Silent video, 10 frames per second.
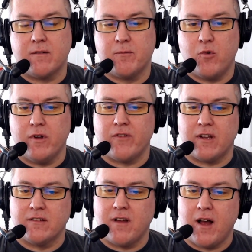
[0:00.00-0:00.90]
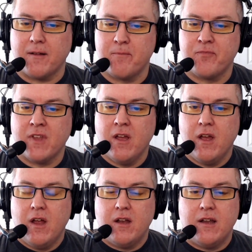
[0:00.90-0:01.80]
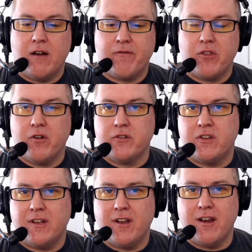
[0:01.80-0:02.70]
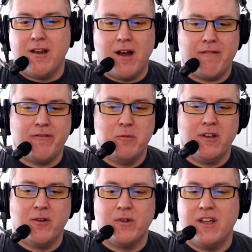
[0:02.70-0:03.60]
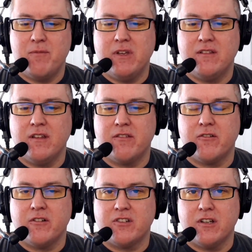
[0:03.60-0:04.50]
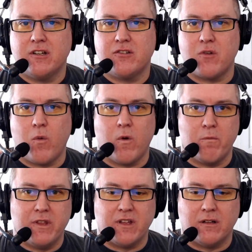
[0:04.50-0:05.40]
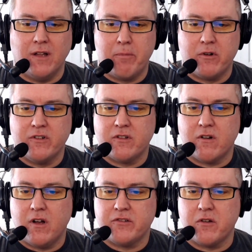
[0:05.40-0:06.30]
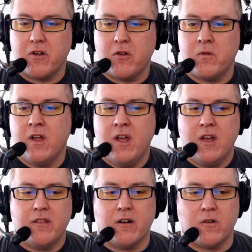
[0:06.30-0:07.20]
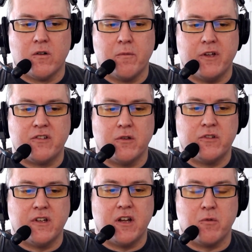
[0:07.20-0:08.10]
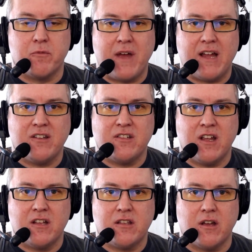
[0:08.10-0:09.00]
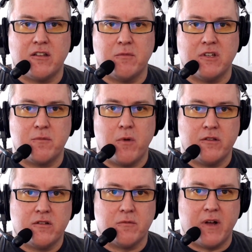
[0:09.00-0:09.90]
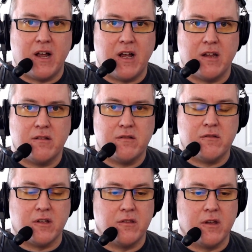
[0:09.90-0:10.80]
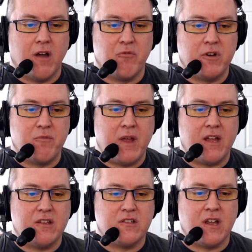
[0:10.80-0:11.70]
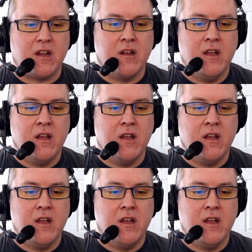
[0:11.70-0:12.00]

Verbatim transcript: Boy, if I could talk. Now, for those not familiar with APT 36 or Mythic Leopard, as they're also known, their group associated with Pakistan, thought to be sponsored by the, the government of Pakistan,